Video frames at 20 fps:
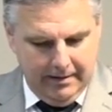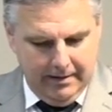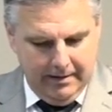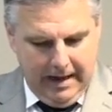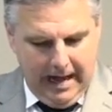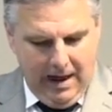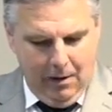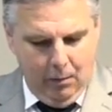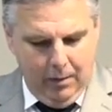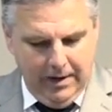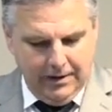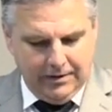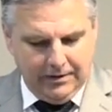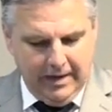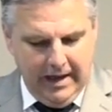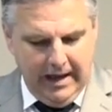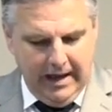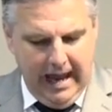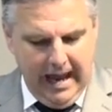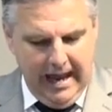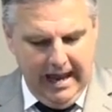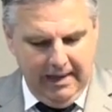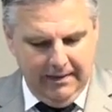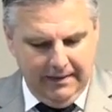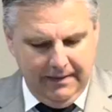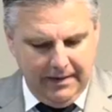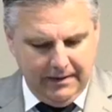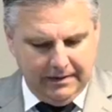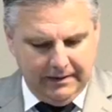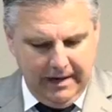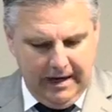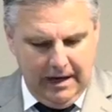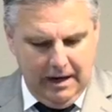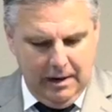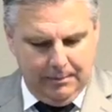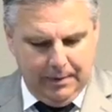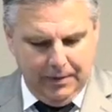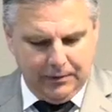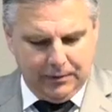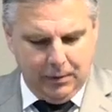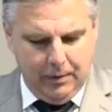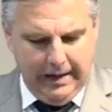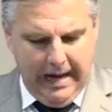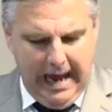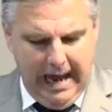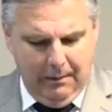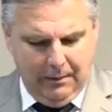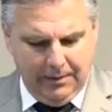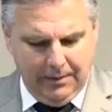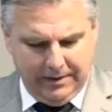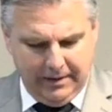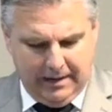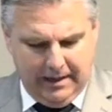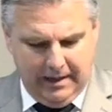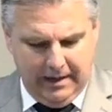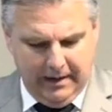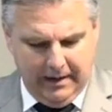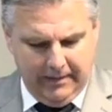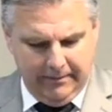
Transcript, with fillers: I wish they had these therapists when I was a kid.